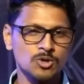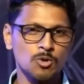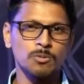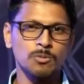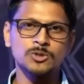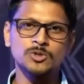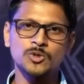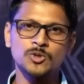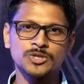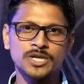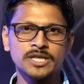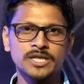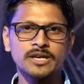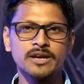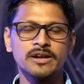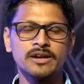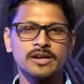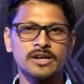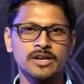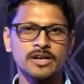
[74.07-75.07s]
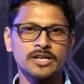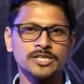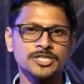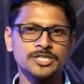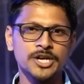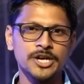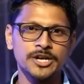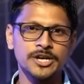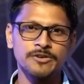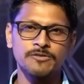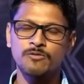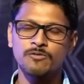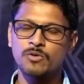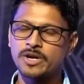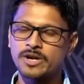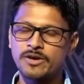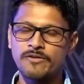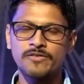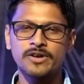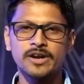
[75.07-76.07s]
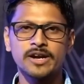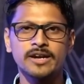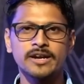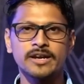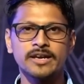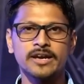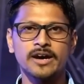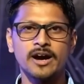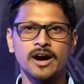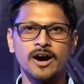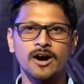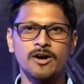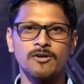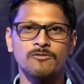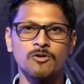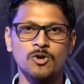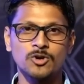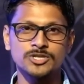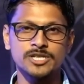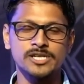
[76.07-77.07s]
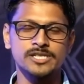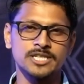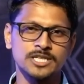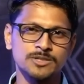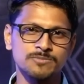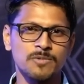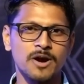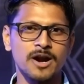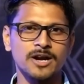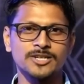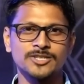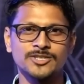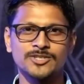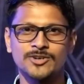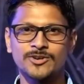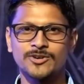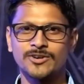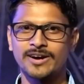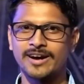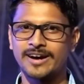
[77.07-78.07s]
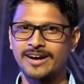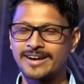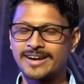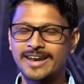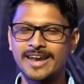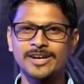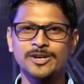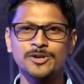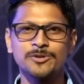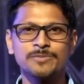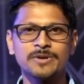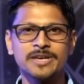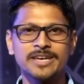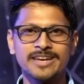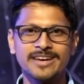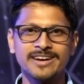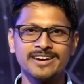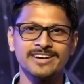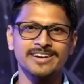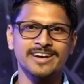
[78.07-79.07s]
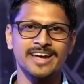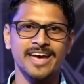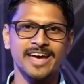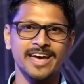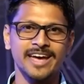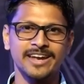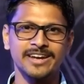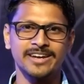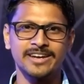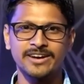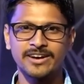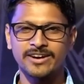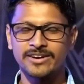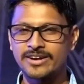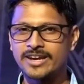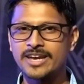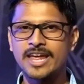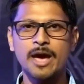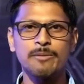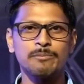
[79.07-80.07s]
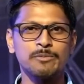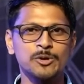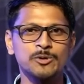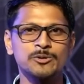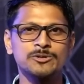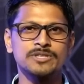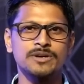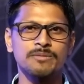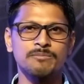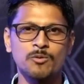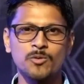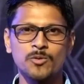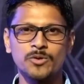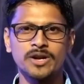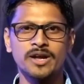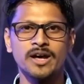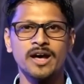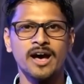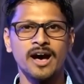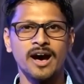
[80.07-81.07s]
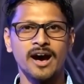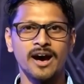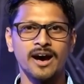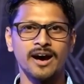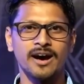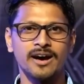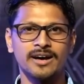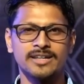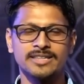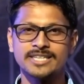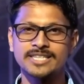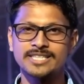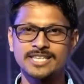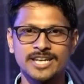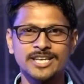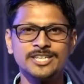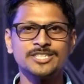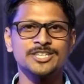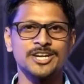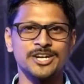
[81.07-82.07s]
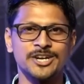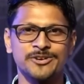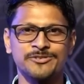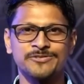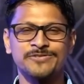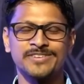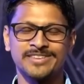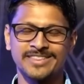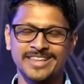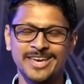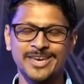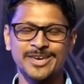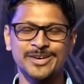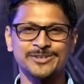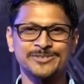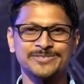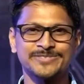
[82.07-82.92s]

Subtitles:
Open Source Chandigarh initiative will definitely foster this part. So glad to be here and really happy to support this initiative. Thank you.